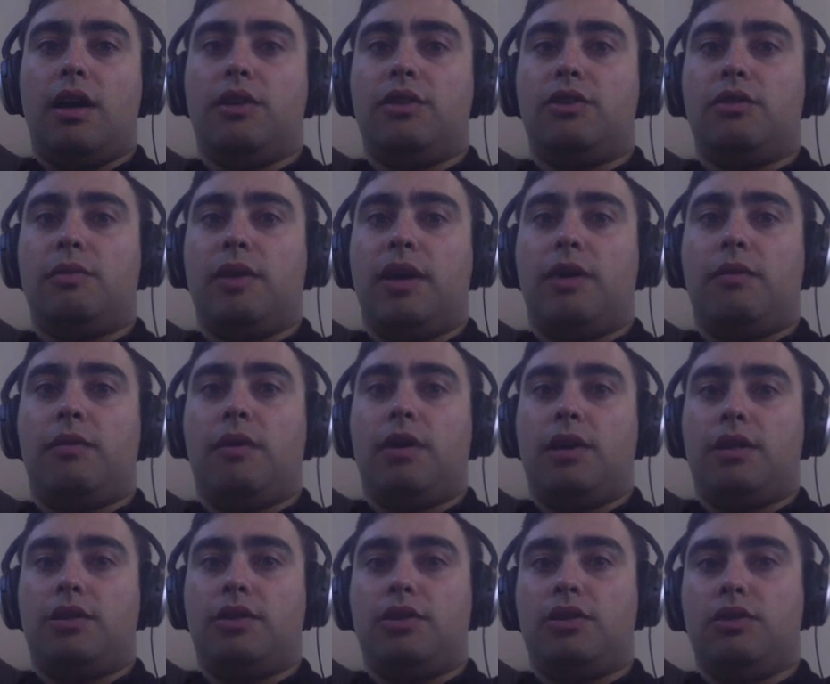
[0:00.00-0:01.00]
You might
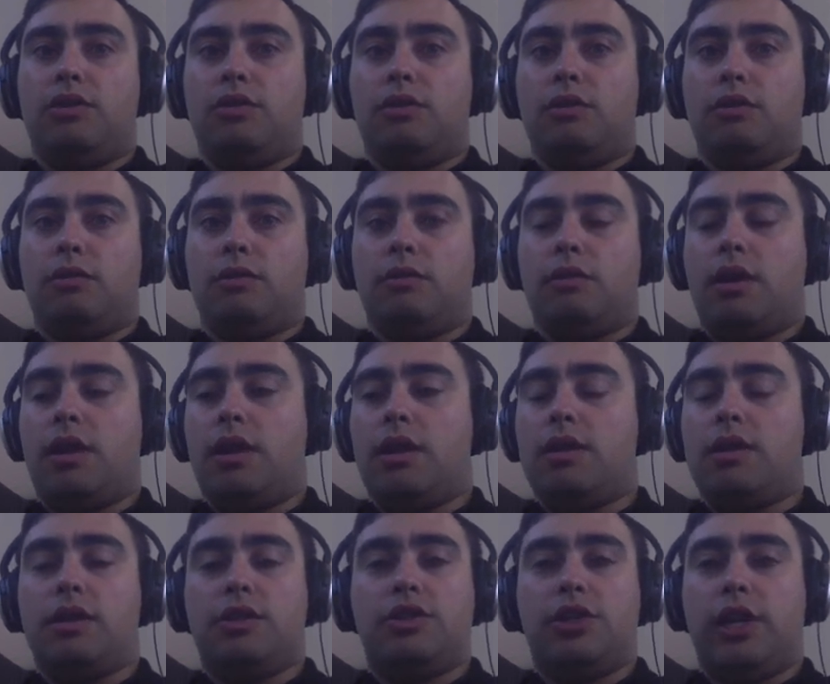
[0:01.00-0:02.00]
want to run
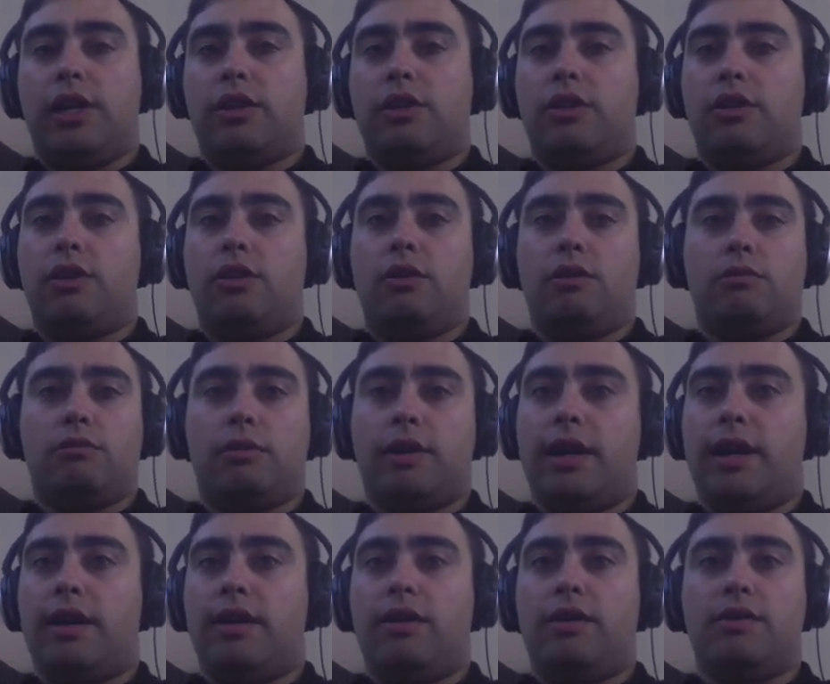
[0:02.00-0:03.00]
a Django,
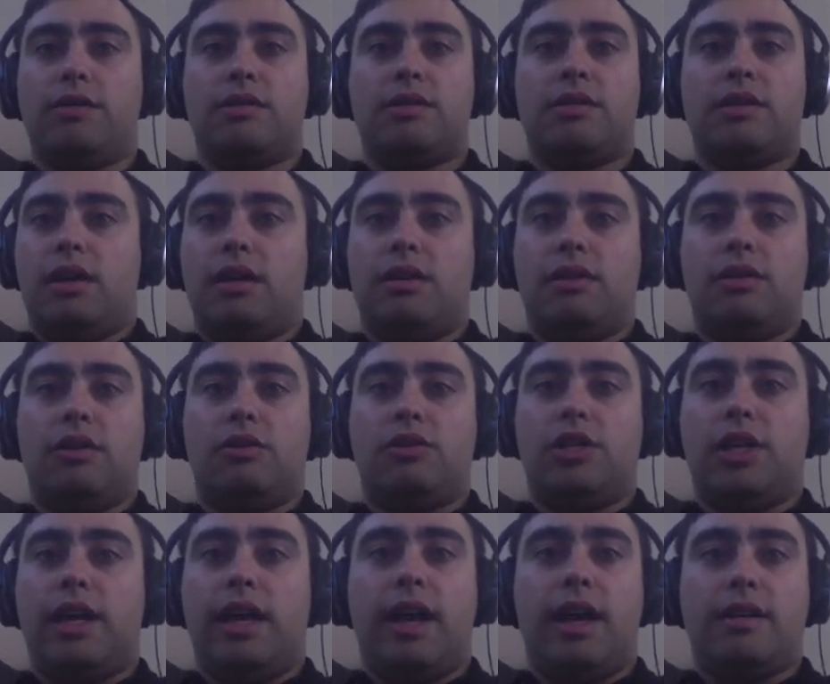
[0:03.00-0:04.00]
Rails,
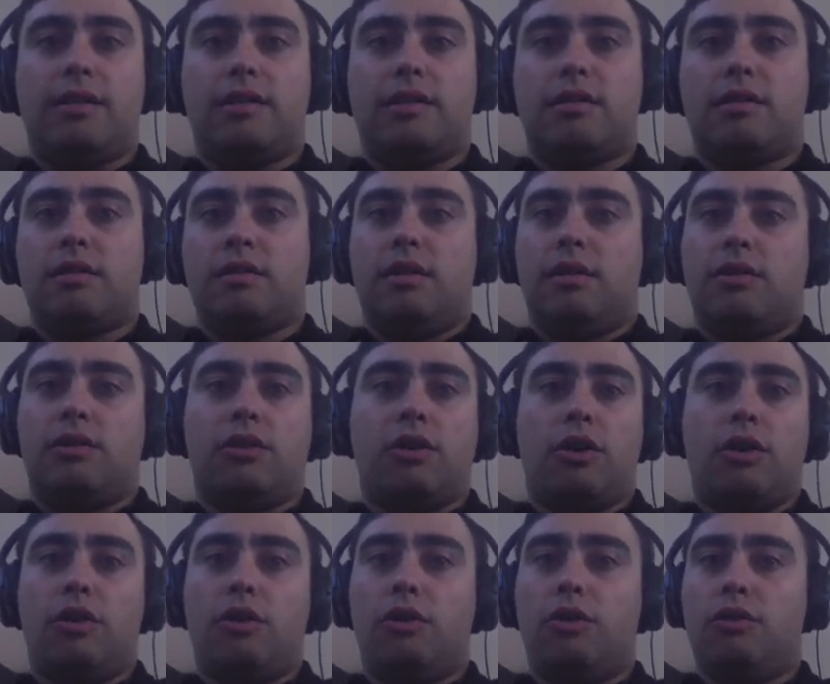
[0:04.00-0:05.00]
Node.js,
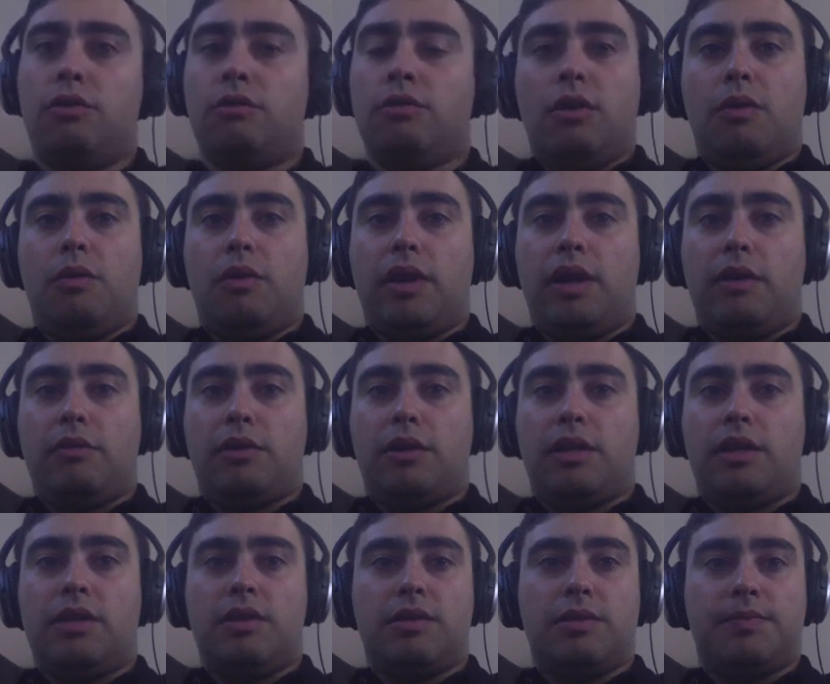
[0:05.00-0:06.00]
Go, whatever it
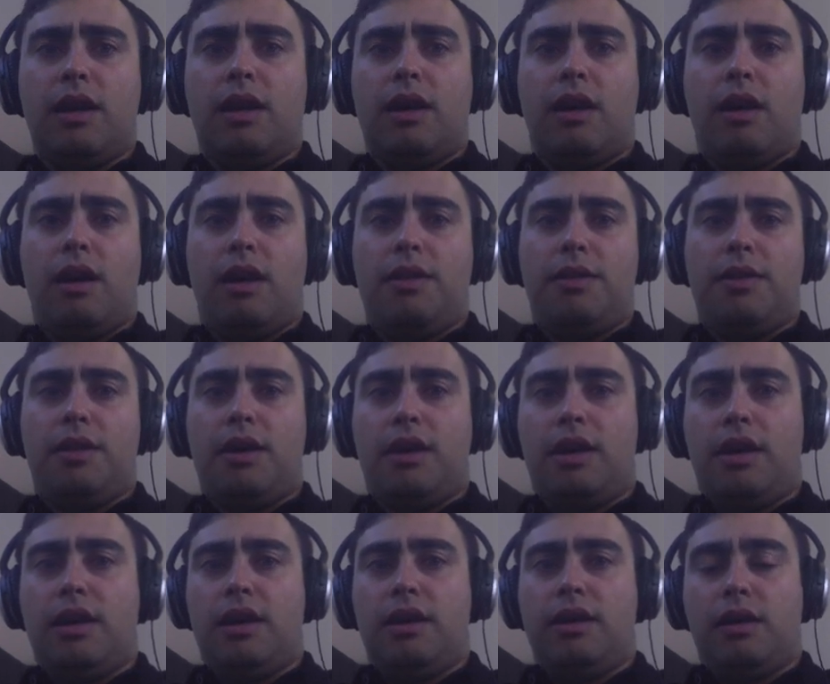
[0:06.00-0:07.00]
is, on
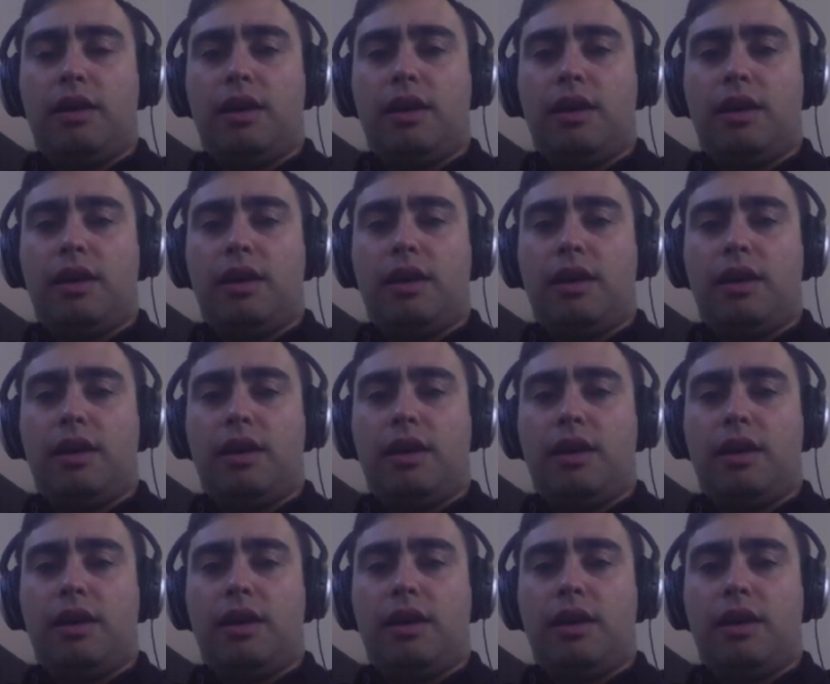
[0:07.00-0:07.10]
the